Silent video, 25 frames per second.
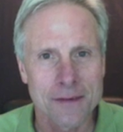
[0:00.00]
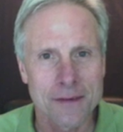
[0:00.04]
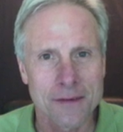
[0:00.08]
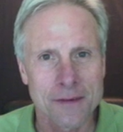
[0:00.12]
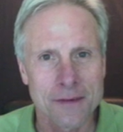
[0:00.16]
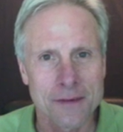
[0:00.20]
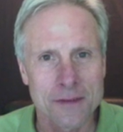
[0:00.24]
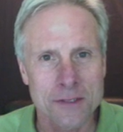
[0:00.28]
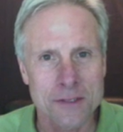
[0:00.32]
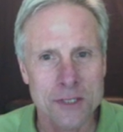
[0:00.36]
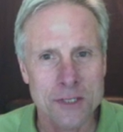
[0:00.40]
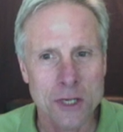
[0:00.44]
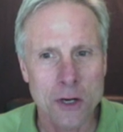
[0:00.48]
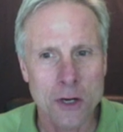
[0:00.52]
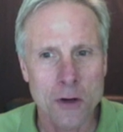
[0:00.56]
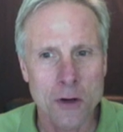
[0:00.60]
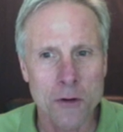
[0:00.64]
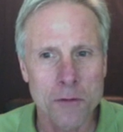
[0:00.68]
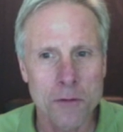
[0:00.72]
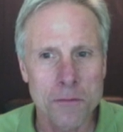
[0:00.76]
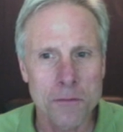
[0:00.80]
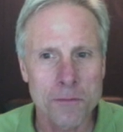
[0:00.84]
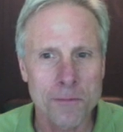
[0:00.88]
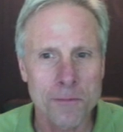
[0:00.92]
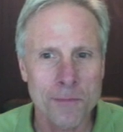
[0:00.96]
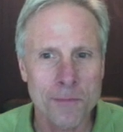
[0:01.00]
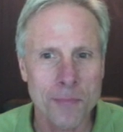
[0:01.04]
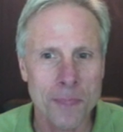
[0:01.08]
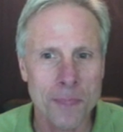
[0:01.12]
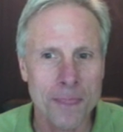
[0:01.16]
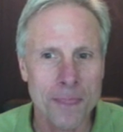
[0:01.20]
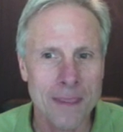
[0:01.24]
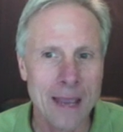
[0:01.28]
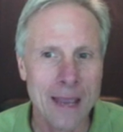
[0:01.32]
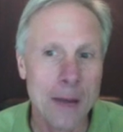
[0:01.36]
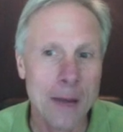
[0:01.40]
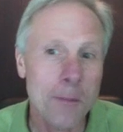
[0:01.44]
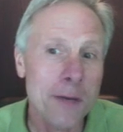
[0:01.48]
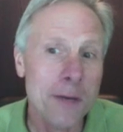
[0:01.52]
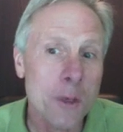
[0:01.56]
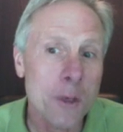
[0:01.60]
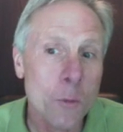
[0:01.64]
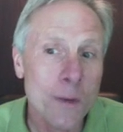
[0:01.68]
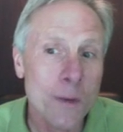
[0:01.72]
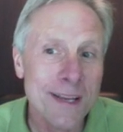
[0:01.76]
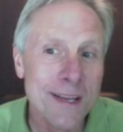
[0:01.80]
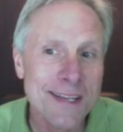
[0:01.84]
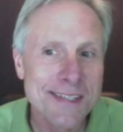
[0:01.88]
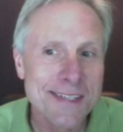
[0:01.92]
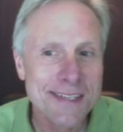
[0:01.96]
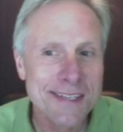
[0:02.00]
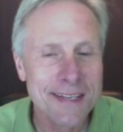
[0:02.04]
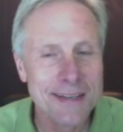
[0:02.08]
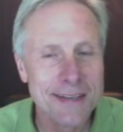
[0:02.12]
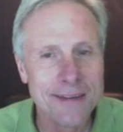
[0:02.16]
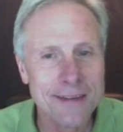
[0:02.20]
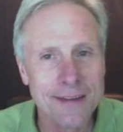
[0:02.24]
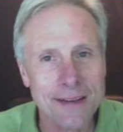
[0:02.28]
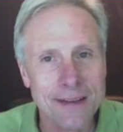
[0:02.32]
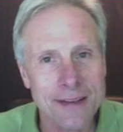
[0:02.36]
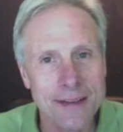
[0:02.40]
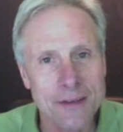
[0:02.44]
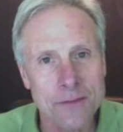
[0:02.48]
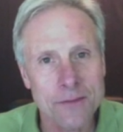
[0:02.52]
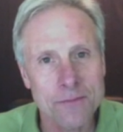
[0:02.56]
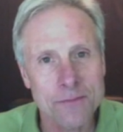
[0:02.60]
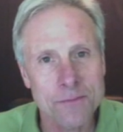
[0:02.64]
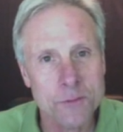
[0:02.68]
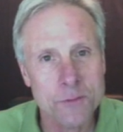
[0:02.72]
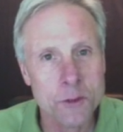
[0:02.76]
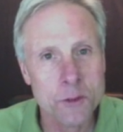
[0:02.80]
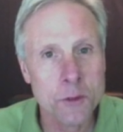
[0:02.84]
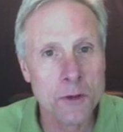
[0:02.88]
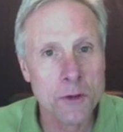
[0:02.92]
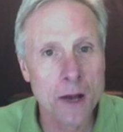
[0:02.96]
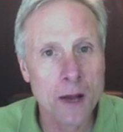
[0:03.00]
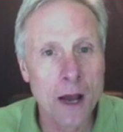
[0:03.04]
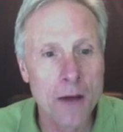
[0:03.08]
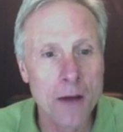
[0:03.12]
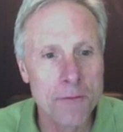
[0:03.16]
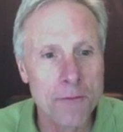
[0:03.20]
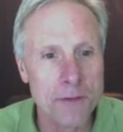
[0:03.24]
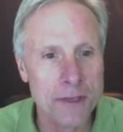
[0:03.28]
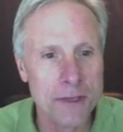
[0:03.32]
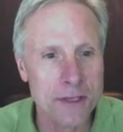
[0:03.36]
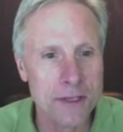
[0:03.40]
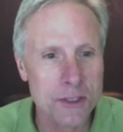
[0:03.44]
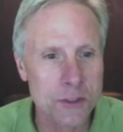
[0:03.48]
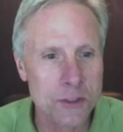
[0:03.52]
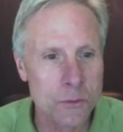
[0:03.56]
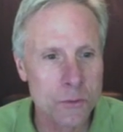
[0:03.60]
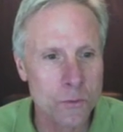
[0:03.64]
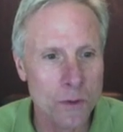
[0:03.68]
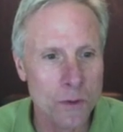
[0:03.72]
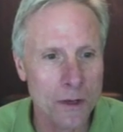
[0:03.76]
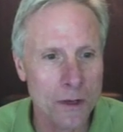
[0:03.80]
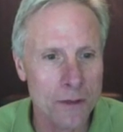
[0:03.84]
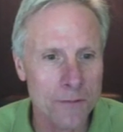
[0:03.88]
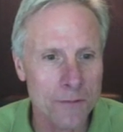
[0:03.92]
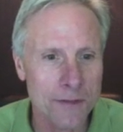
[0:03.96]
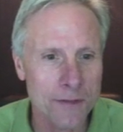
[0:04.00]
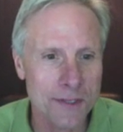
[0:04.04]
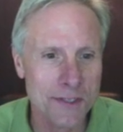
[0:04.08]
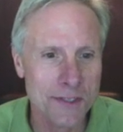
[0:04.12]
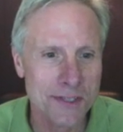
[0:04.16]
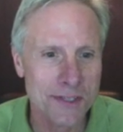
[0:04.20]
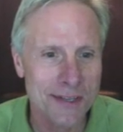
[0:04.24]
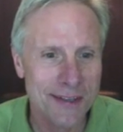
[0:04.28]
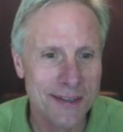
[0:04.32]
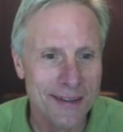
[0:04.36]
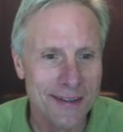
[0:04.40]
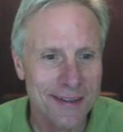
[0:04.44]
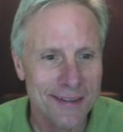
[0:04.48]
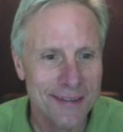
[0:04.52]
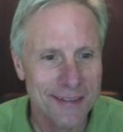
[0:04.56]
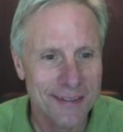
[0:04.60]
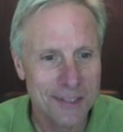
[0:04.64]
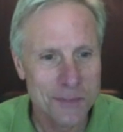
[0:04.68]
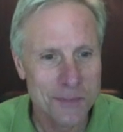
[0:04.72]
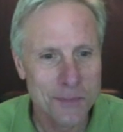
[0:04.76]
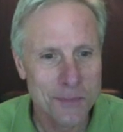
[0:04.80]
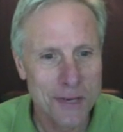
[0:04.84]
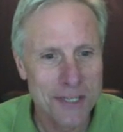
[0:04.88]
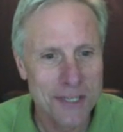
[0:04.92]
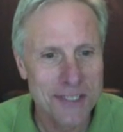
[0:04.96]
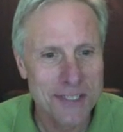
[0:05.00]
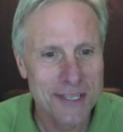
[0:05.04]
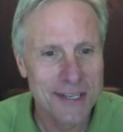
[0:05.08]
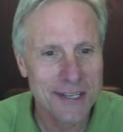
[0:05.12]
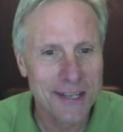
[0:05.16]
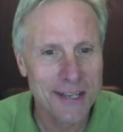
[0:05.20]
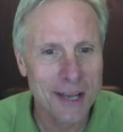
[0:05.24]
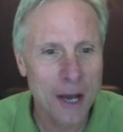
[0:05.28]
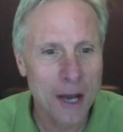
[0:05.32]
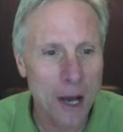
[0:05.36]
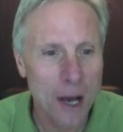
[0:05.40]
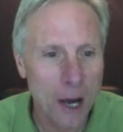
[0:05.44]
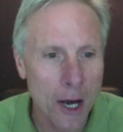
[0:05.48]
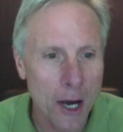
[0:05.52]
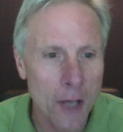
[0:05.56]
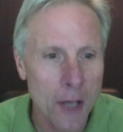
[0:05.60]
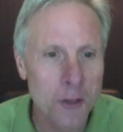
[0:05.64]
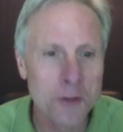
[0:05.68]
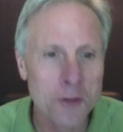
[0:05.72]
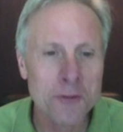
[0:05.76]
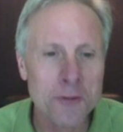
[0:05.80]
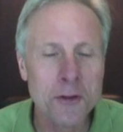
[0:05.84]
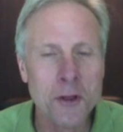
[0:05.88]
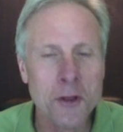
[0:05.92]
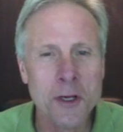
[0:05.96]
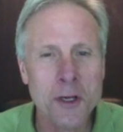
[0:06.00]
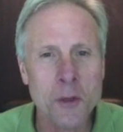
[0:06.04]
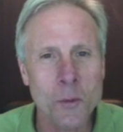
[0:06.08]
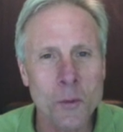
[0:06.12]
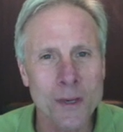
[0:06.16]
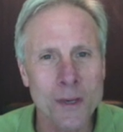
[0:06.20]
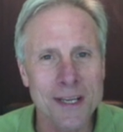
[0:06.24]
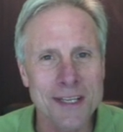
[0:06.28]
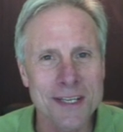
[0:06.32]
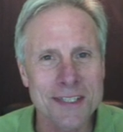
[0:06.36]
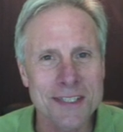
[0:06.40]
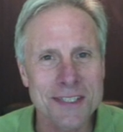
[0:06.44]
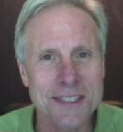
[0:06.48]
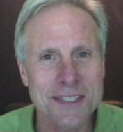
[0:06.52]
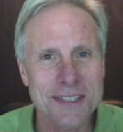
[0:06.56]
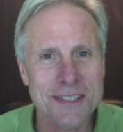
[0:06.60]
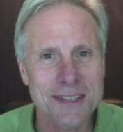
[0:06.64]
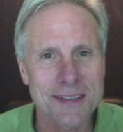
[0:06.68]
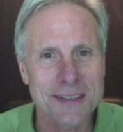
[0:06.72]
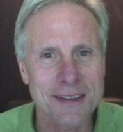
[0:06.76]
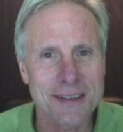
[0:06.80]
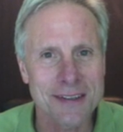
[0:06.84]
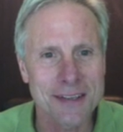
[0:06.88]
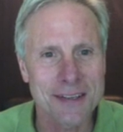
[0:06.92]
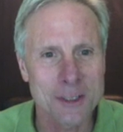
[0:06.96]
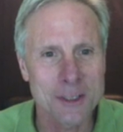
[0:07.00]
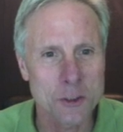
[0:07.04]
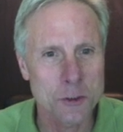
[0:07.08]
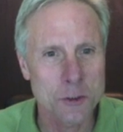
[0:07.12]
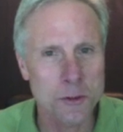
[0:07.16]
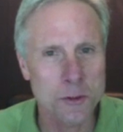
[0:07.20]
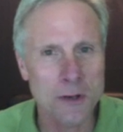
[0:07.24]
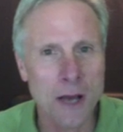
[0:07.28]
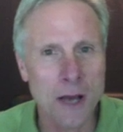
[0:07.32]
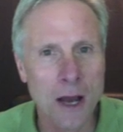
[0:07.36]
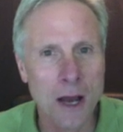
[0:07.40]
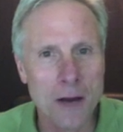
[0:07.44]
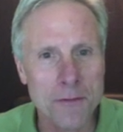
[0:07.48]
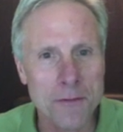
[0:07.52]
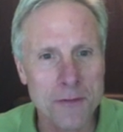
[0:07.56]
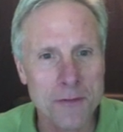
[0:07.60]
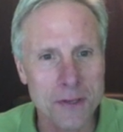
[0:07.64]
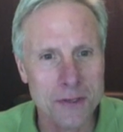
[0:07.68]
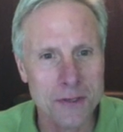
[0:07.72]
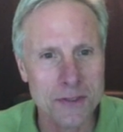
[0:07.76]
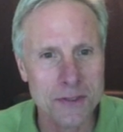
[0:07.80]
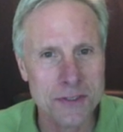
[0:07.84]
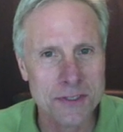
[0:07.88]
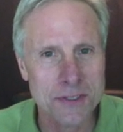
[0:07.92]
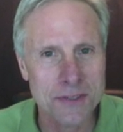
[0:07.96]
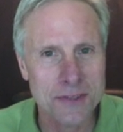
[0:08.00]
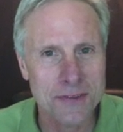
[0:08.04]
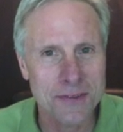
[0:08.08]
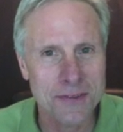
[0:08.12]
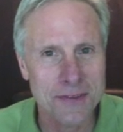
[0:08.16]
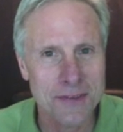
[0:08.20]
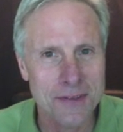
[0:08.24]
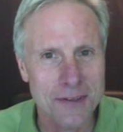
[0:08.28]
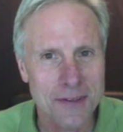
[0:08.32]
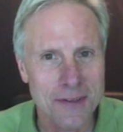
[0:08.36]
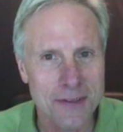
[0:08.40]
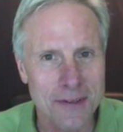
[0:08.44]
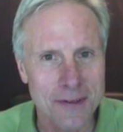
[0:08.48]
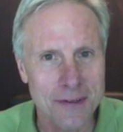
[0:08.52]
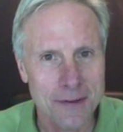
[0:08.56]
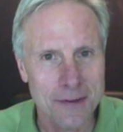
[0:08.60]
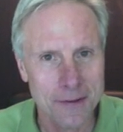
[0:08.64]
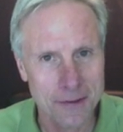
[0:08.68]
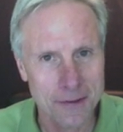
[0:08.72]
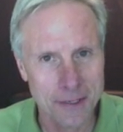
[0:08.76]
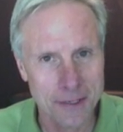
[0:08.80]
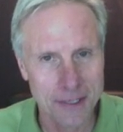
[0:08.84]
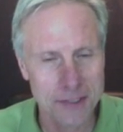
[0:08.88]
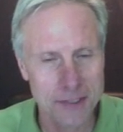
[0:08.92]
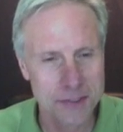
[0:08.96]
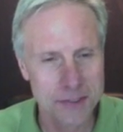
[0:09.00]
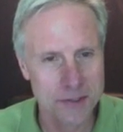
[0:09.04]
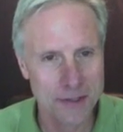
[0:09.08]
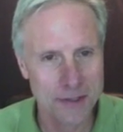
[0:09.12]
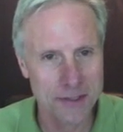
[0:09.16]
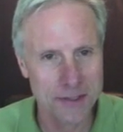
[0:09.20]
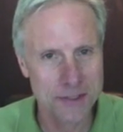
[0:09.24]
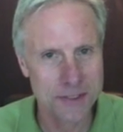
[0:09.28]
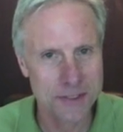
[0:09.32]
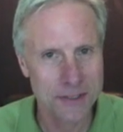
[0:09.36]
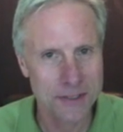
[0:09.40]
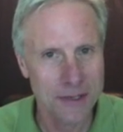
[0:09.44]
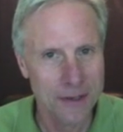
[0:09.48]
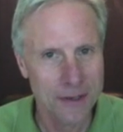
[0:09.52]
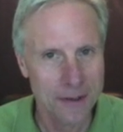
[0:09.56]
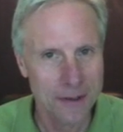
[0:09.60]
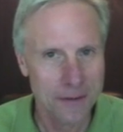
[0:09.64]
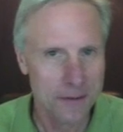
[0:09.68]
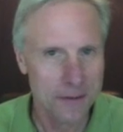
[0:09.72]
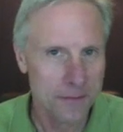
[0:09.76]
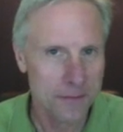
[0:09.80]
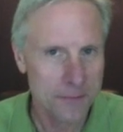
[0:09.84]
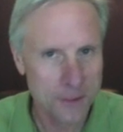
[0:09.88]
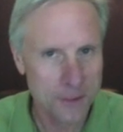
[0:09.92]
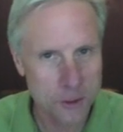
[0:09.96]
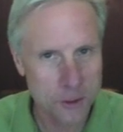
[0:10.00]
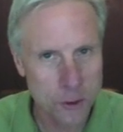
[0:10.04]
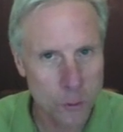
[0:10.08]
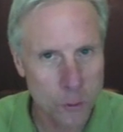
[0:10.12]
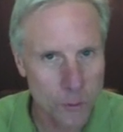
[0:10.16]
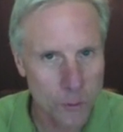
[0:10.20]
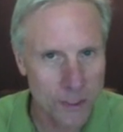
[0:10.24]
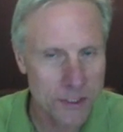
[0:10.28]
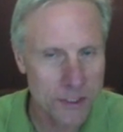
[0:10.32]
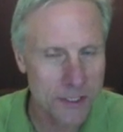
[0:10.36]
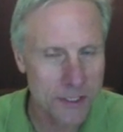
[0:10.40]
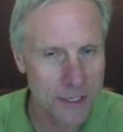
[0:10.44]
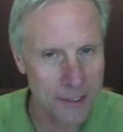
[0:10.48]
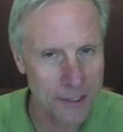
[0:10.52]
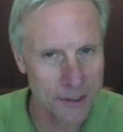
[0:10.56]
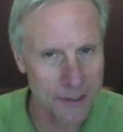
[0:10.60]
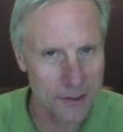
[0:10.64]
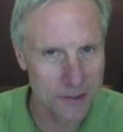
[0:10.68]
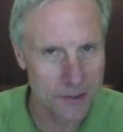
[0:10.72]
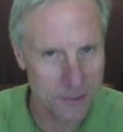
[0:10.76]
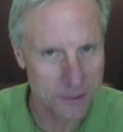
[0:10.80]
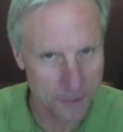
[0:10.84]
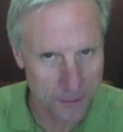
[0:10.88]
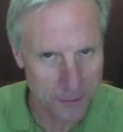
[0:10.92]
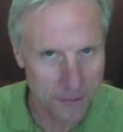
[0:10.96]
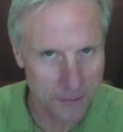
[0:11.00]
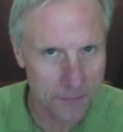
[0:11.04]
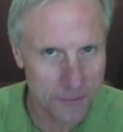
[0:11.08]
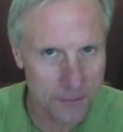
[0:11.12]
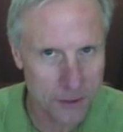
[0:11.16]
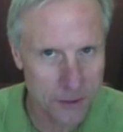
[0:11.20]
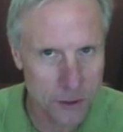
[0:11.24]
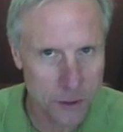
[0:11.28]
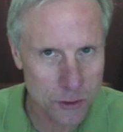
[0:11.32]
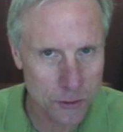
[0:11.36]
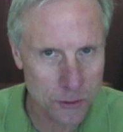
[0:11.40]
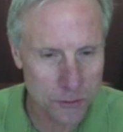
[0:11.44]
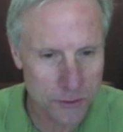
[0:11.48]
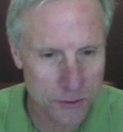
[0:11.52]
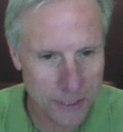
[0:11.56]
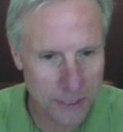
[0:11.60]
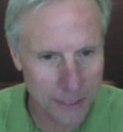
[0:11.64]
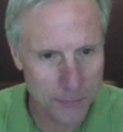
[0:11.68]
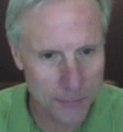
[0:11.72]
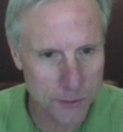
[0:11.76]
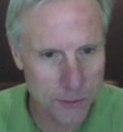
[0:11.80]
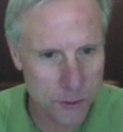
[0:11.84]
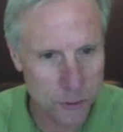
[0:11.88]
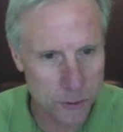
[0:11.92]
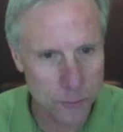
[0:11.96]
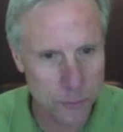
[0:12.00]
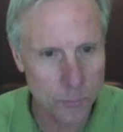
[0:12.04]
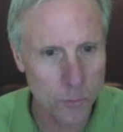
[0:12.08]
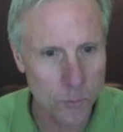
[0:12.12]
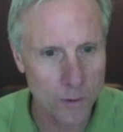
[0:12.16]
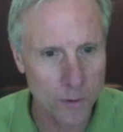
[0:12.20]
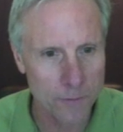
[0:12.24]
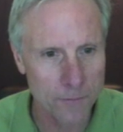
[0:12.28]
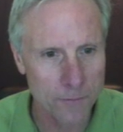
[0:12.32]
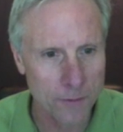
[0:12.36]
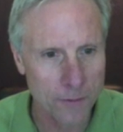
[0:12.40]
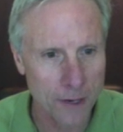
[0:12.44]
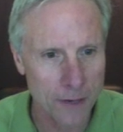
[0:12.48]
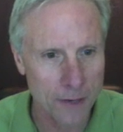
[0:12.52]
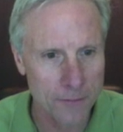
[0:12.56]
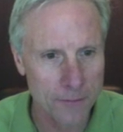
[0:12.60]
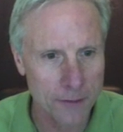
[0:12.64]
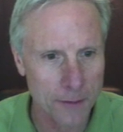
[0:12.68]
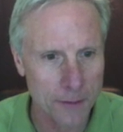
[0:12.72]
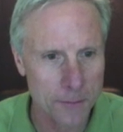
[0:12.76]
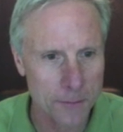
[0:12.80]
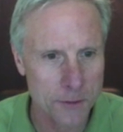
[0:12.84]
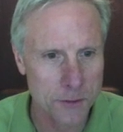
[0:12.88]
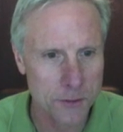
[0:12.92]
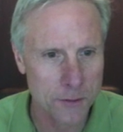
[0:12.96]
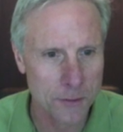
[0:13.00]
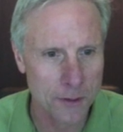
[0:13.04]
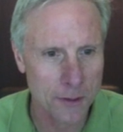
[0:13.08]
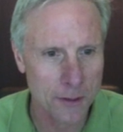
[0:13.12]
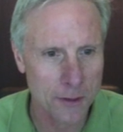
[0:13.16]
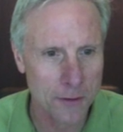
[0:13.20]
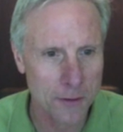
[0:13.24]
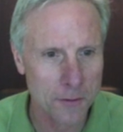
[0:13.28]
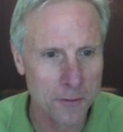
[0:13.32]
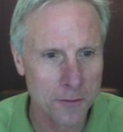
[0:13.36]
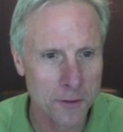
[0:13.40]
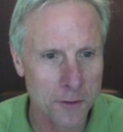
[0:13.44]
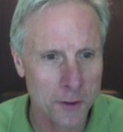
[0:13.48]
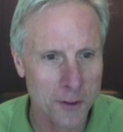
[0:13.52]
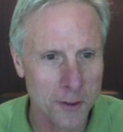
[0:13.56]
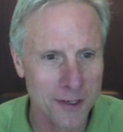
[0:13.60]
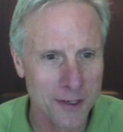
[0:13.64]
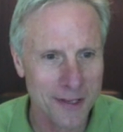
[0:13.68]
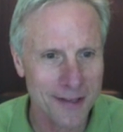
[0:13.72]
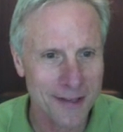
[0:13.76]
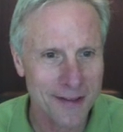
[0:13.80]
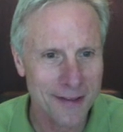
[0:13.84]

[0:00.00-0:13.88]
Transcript: So how many weeks in 2.5 years? Well, there's basically 130 weeks in 2.5 years. Okay, so that's 52 weeks a year. So 52 times 2.5 comes to 130.